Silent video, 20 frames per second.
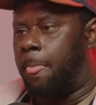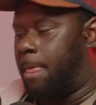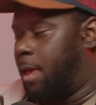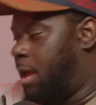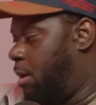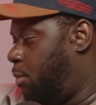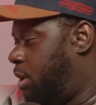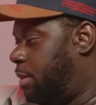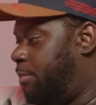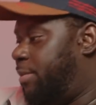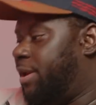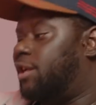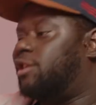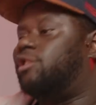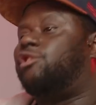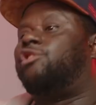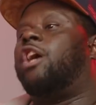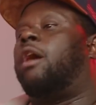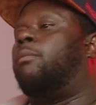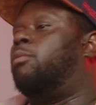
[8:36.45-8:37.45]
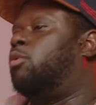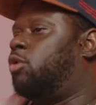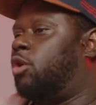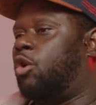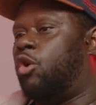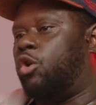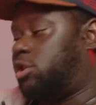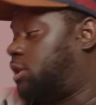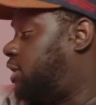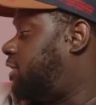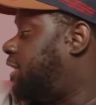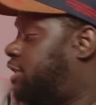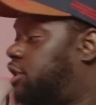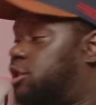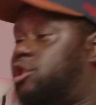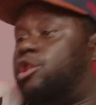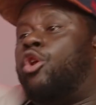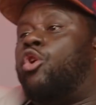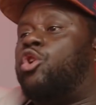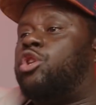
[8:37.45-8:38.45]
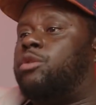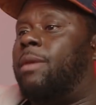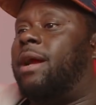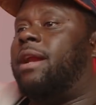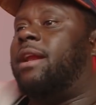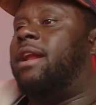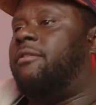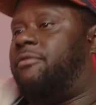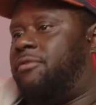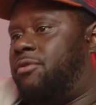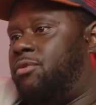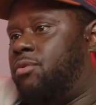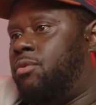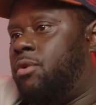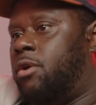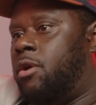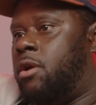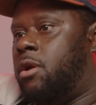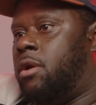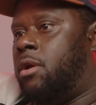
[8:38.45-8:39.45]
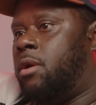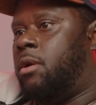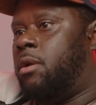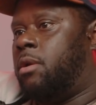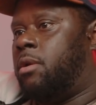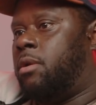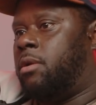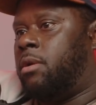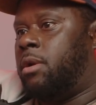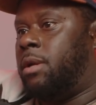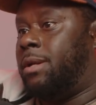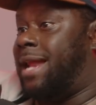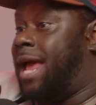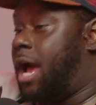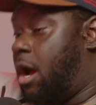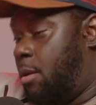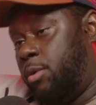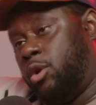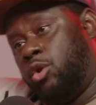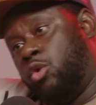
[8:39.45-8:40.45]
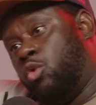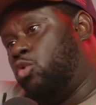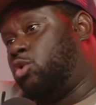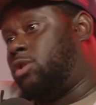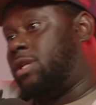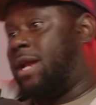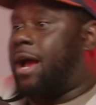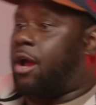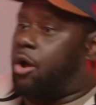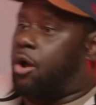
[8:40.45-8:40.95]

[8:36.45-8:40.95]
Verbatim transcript: It would have been a double loss because I just lost my nephew. Now I'm gonna lose not